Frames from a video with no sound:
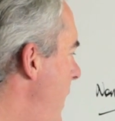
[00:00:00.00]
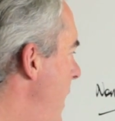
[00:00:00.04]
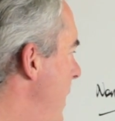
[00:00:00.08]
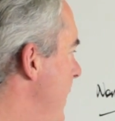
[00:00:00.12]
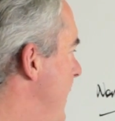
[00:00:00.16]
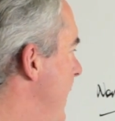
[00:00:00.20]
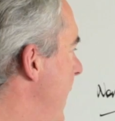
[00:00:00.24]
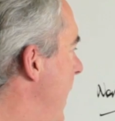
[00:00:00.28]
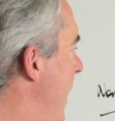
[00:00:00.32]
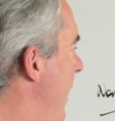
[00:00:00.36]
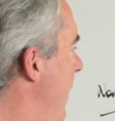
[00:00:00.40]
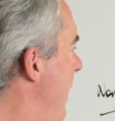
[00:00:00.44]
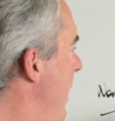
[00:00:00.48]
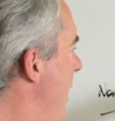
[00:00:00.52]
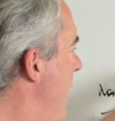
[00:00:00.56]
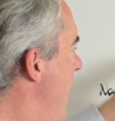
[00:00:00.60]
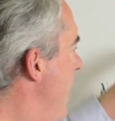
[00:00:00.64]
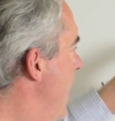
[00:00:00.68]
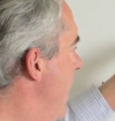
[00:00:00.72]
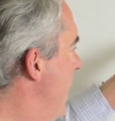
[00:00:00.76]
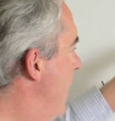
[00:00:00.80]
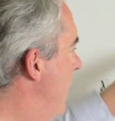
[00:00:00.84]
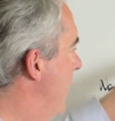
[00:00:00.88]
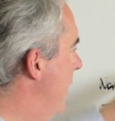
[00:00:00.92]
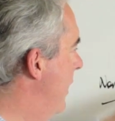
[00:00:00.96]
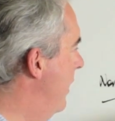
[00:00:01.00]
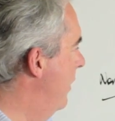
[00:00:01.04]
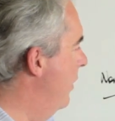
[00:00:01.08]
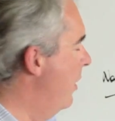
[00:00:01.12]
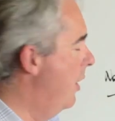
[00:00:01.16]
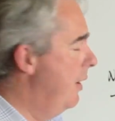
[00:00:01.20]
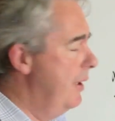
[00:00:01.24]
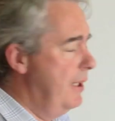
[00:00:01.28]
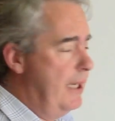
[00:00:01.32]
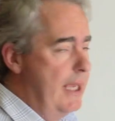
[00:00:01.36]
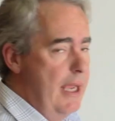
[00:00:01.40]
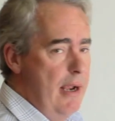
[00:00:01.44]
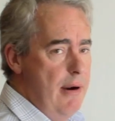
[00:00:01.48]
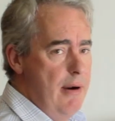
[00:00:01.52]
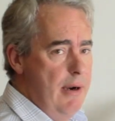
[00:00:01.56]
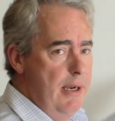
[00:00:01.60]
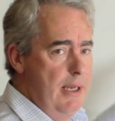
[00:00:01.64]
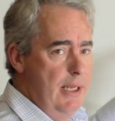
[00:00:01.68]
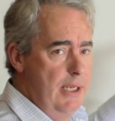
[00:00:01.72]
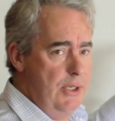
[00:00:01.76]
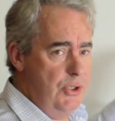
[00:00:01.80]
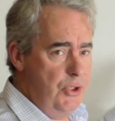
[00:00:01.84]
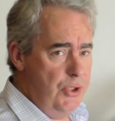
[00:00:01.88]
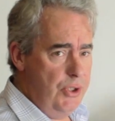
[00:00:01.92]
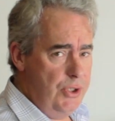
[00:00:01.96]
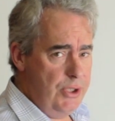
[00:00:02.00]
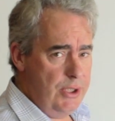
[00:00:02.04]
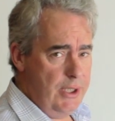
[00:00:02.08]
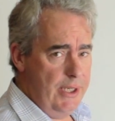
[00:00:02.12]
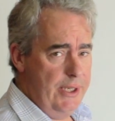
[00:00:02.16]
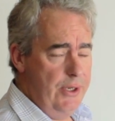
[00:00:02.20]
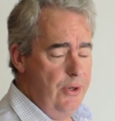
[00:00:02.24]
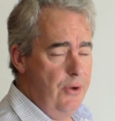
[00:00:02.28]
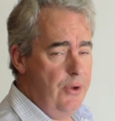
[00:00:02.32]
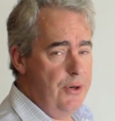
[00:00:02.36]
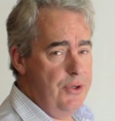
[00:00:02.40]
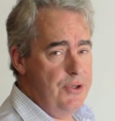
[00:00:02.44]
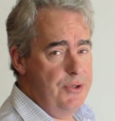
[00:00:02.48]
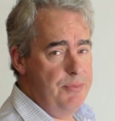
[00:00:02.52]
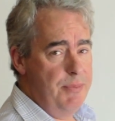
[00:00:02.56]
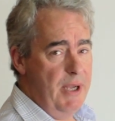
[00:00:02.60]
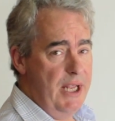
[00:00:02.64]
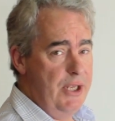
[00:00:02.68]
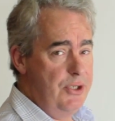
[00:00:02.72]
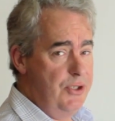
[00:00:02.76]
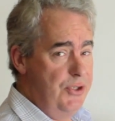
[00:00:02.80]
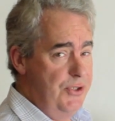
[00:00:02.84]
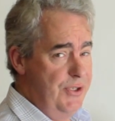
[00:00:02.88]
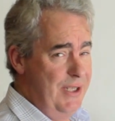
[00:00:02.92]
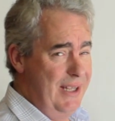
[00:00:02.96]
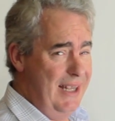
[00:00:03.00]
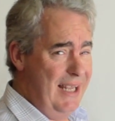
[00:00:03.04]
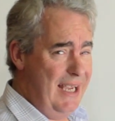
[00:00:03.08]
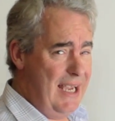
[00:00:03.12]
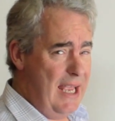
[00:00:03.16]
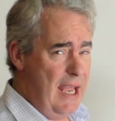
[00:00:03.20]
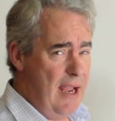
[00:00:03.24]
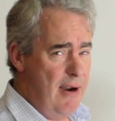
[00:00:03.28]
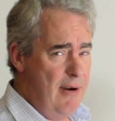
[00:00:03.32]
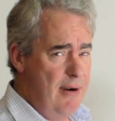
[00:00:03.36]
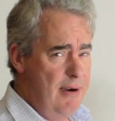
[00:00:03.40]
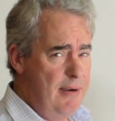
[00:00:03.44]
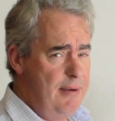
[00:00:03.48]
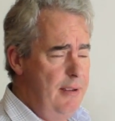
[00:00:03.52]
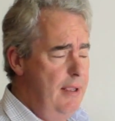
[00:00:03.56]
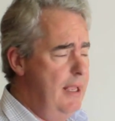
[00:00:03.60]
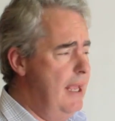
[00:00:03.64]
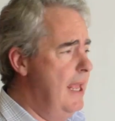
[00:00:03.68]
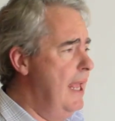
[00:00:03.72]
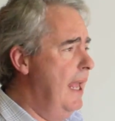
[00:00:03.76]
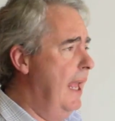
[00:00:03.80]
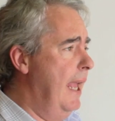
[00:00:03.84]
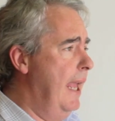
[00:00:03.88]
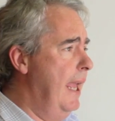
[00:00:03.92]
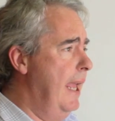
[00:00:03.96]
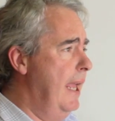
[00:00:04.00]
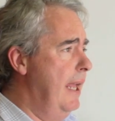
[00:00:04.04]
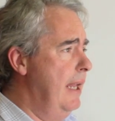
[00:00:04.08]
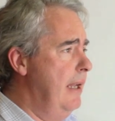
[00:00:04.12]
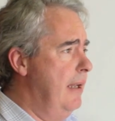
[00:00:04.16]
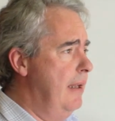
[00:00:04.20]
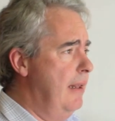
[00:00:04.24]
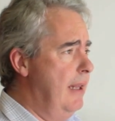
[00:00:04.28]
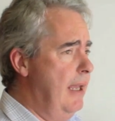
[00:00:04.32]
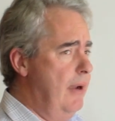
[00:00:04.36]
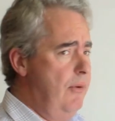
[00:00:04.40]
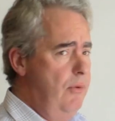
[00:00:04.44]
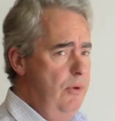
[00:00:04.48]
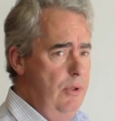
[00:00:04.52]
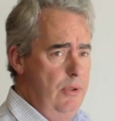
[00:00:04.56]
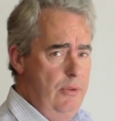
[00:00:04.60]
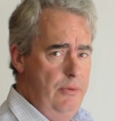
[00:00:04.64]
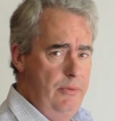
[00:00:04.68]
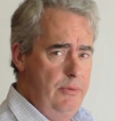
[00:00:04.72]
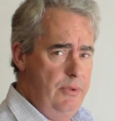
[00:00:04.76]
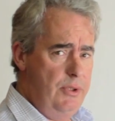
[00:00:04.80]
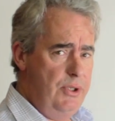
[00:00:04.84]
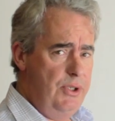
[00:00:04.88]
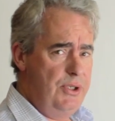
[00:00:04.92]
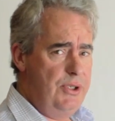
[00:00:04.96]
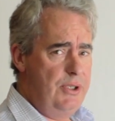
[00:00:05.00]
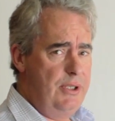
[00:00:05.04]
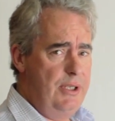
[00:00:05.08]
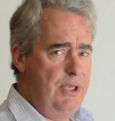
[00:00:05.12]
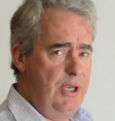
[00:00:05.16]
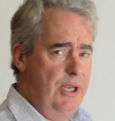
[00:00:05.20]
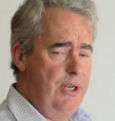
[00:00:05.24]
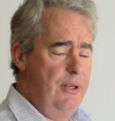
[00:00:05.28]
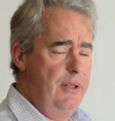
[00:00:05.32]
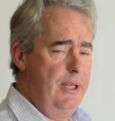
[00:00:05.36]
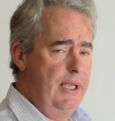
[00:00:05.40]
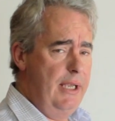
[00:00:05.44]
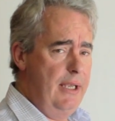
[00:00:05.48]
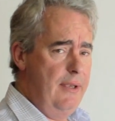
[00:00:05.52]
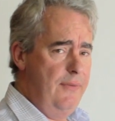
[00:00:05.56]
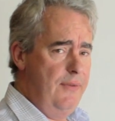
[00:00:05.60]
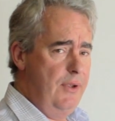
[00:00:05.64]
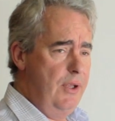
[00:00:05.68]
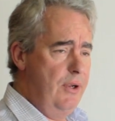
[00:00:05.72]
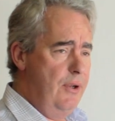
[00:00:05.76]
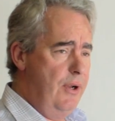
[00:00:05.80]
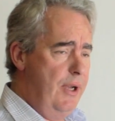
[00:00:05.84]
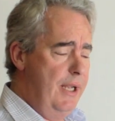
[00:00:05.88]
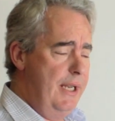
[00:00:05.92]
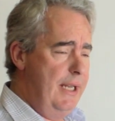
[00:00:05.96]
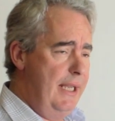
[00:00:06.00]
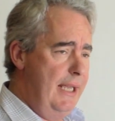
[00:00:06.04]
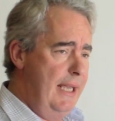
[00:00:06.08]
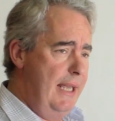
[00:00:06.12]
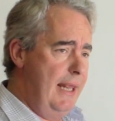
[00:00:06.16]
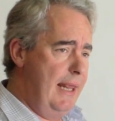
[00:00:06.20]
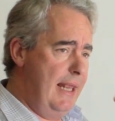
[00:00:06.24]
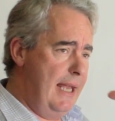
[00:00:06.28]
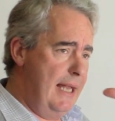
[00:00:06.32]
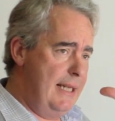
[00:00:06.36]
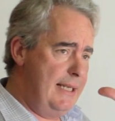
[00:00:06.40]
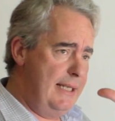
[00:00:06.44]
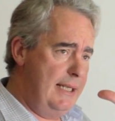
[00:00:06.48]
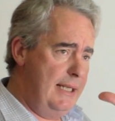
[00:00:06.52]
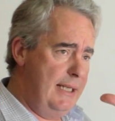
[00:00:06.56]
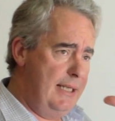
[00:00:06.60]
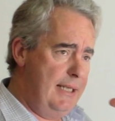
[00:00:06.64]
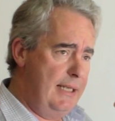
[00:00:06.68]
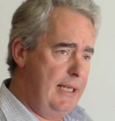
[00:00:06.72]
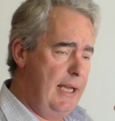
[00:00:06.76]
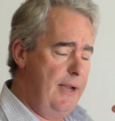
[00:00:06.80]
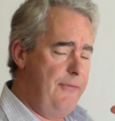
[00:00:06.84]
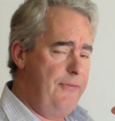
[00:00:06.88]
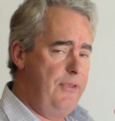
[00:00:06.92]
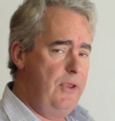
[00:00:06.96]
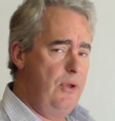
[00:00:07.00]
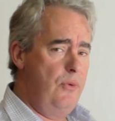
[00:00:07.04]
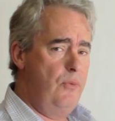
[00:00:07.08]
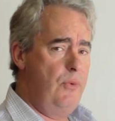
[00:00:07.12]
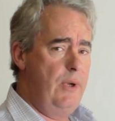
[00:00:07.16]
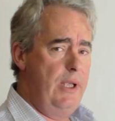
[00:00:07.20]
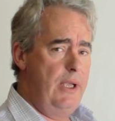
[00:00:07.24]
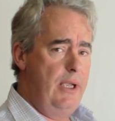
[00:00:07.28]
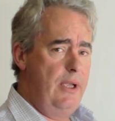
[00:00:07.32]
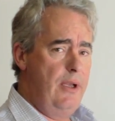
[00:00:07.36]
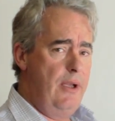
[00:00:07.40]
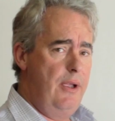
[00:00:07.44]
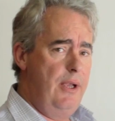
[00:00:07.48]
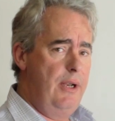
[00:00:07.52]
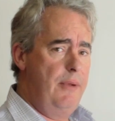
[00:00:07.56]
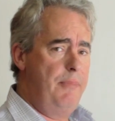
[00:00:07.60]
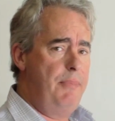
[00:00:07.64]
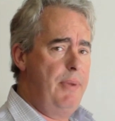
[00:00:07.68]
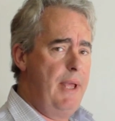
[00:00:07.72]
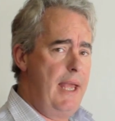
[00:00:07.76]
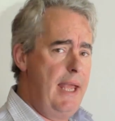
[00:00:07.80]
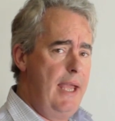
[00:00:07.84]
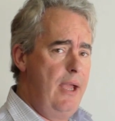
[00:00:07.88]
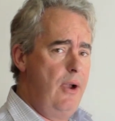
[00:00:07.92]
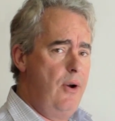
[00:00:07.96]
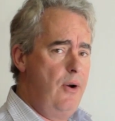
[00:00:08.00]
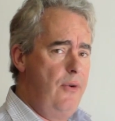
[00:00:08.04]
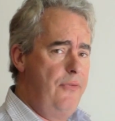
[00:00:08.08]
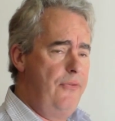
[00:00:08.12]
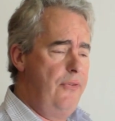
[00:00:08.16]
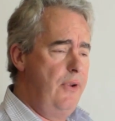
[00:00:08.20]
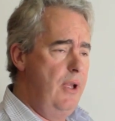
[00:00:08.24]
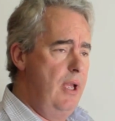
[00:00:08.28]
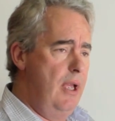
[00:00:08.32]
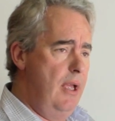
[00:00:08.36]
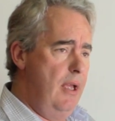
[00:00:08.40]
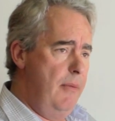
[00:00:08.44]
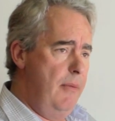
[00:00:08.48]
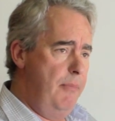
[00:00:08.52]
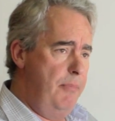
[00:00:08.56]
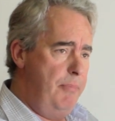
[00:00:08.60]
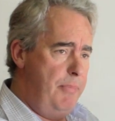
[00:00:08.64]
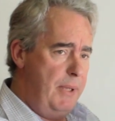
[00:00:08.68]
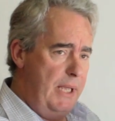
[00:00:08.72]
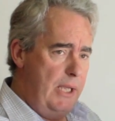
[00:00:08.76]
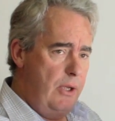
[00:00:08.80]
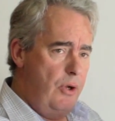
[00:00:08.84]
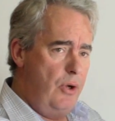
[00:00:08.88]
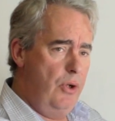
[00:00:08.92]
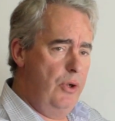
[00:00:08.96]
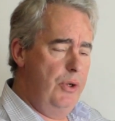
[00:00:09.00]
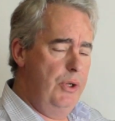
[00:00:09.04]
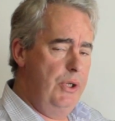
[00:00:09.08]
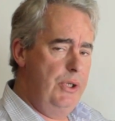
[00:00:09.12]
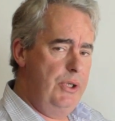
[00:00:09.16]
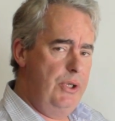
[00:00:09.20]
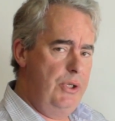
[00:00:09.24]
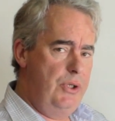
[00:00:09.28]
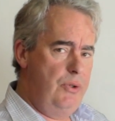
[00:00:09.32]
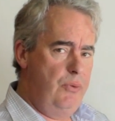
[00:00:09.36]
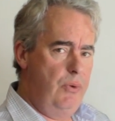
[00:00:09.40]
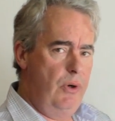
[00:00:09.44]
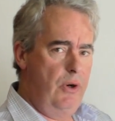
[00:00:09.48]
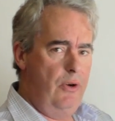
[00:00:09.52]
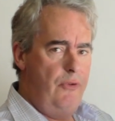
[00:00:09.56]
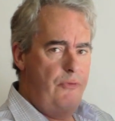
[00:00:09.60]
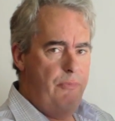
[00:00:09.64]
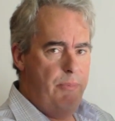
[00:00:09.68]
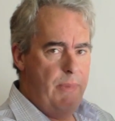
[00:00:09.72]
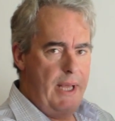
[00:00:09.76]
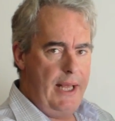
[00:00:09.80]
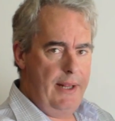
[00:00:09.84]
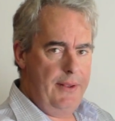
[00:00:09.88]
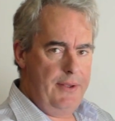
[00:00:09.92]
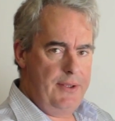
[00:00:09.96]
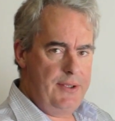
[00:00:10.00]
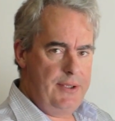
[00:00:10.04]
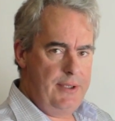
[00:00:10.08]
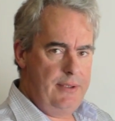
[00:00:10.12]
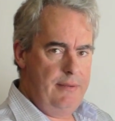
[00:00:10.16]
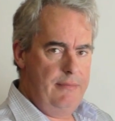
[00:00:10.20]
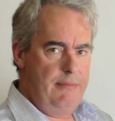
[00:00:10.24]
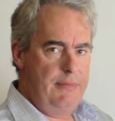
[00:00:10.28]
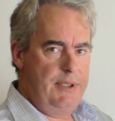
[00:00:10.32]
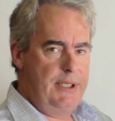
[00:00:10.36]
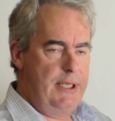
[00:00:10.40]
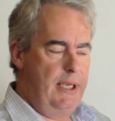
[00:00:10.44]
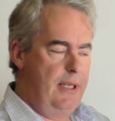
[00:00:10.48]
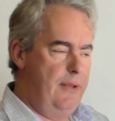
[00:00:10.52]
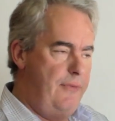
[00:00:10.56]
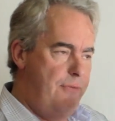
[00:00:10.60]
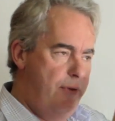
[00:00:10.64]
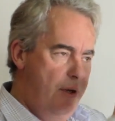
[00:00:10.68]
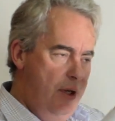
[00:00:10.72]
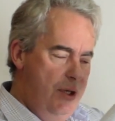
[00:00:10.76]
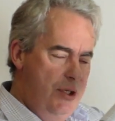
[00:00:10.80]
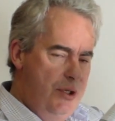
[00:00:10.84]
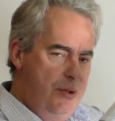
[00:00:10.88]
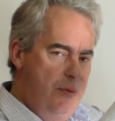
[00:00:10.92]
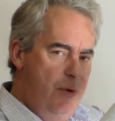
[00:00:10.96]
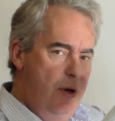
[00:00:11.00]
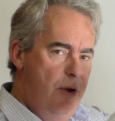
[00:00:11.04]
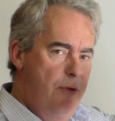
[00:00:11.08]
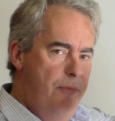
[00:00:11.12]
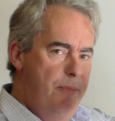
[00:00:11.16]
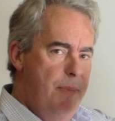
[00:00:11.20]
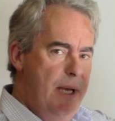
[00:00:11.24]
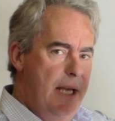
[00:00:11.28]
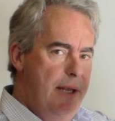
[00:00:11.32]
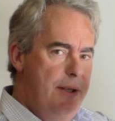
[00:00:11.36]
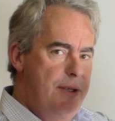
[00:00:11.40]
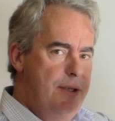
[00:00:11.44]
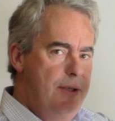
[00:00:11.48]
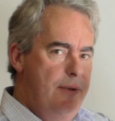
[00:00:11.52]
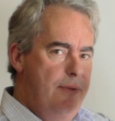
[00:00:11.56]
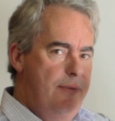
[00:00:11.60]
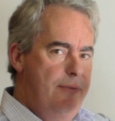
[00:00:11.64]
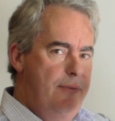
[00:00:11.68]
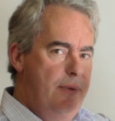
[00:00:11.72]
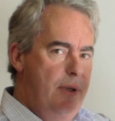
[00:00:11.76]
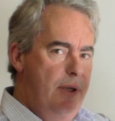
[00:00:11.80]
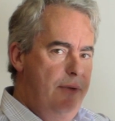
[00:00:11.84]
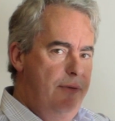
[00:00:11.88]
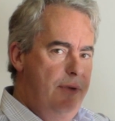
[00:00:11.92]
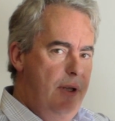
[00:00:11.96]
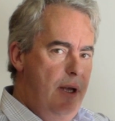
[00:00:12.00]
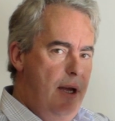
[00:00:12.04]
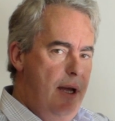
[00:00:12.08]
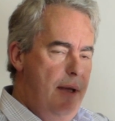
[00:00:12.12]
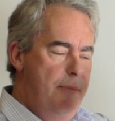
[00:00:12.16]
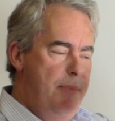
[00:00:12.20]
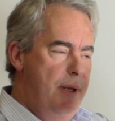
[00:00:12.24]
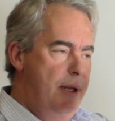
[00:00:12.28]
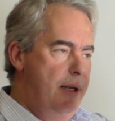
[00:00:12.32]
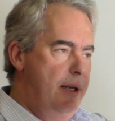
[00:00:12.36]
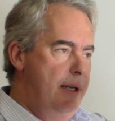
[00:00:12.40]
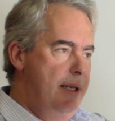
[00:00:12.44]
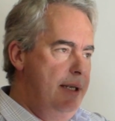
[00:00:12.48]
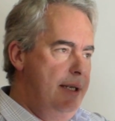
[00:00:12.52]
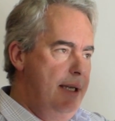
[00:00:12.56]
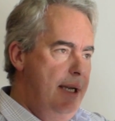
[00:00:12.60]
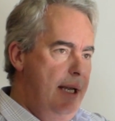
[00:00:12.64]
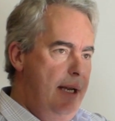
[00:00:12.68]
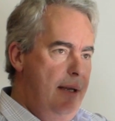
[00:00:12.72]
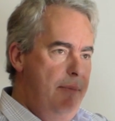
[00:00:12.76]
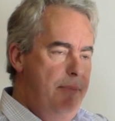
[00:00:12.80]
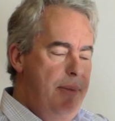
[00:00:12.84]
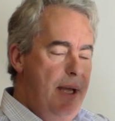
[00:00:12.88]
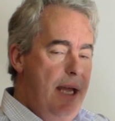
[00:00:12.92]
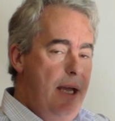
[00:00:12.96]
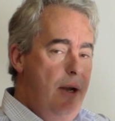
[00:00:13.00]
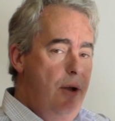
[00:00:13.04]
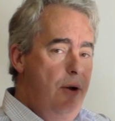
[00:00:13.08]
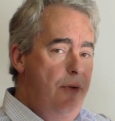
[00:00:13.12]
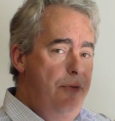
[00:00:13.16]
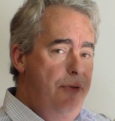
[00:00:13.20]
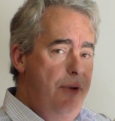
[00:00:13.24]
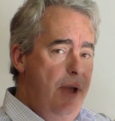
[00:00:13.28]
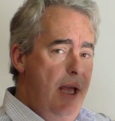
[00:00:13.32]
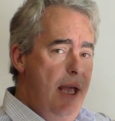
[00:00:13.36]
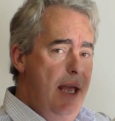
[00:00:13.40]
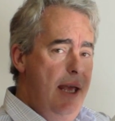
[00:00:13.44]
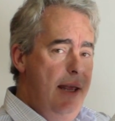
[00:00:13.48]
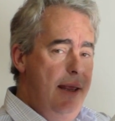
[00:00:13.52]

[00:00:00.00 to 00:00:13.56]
So the non-current, there's usually not as much as in the current, and that will just generally give you an idea. That's the stuff that we're going to pay off beyond 12 months. So the first 12 months of liabilities are getting paid off.